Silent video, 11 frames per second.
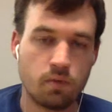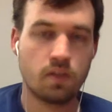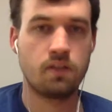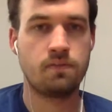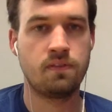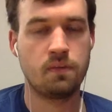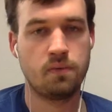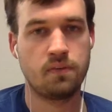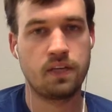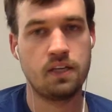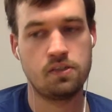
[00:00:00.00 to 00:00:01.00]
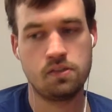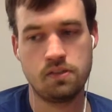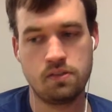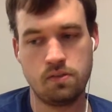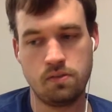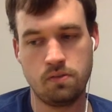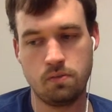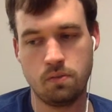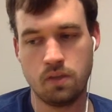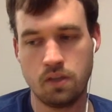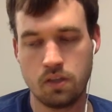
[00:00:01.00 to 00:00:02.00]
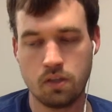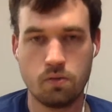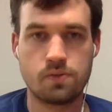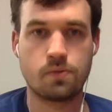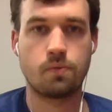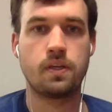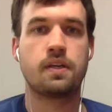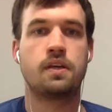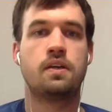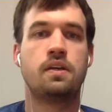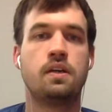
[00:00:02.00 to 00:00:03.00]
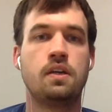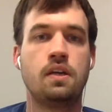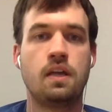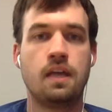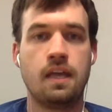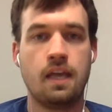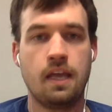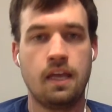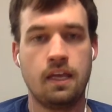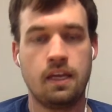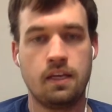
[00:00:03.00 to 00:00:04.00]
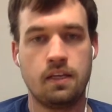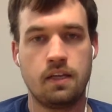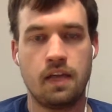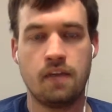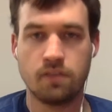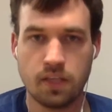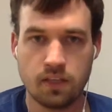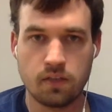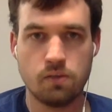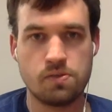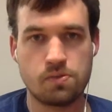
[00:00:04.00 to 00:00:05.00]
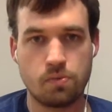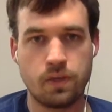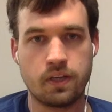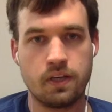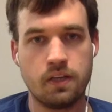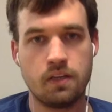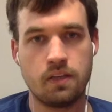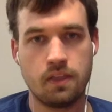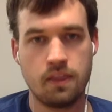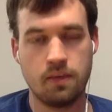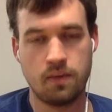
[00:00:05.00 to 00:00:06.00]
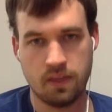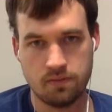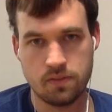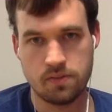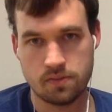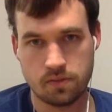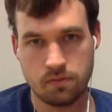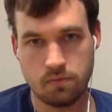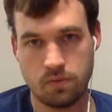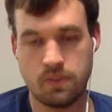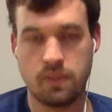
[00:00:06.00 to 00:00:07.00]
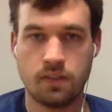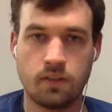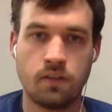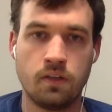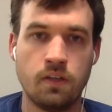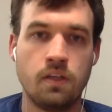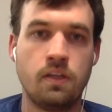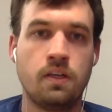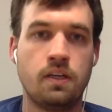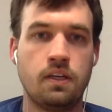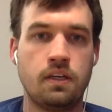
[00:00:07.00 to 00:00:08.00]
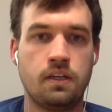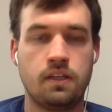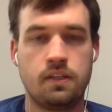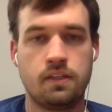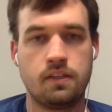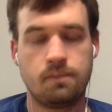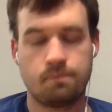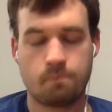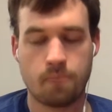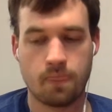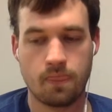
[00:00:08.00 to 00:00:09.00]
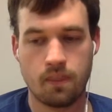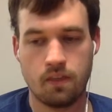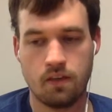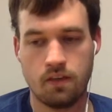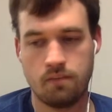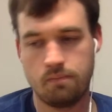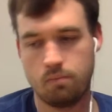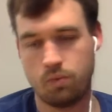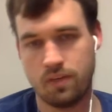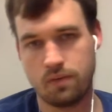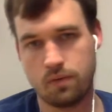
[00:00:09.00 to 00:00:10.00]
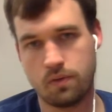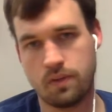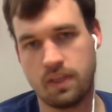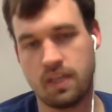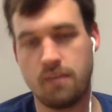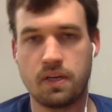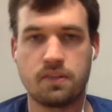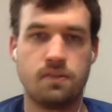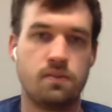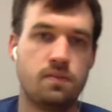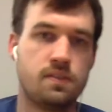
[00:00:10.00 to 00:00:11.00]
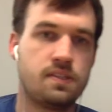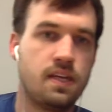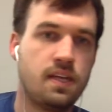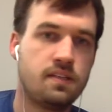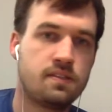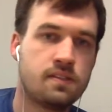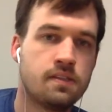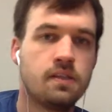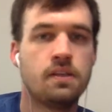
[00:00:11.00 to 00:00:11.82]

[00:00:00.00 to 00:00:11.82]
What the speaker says: went on a family vacation to Costa Rica. And every night in Costa Rica, they would have dessert with dinner. And whenever they came back to the States,